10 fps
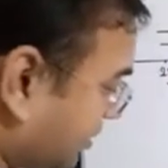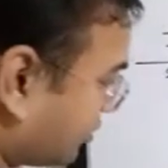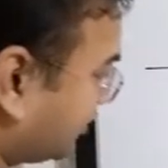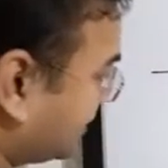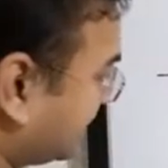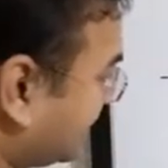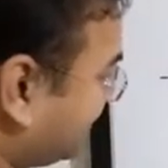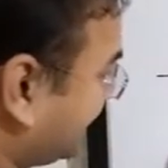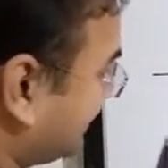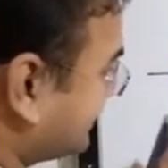
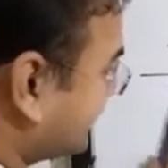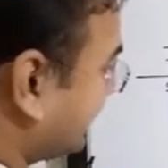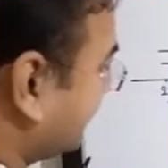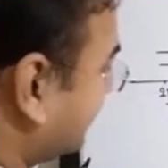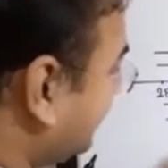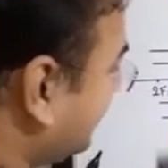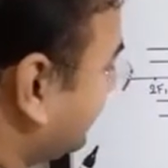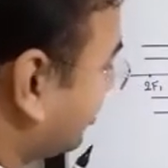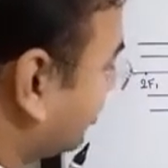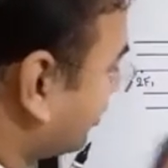concave lens and the
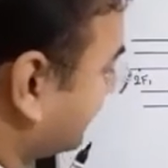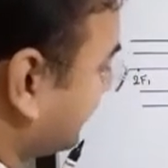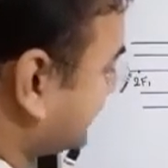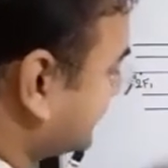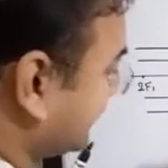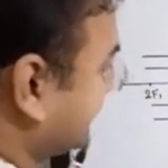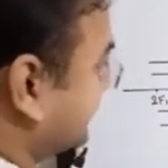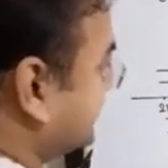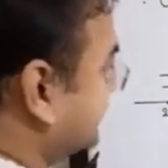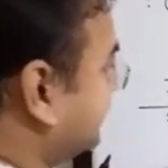convex
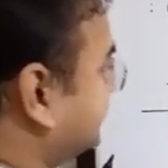lens.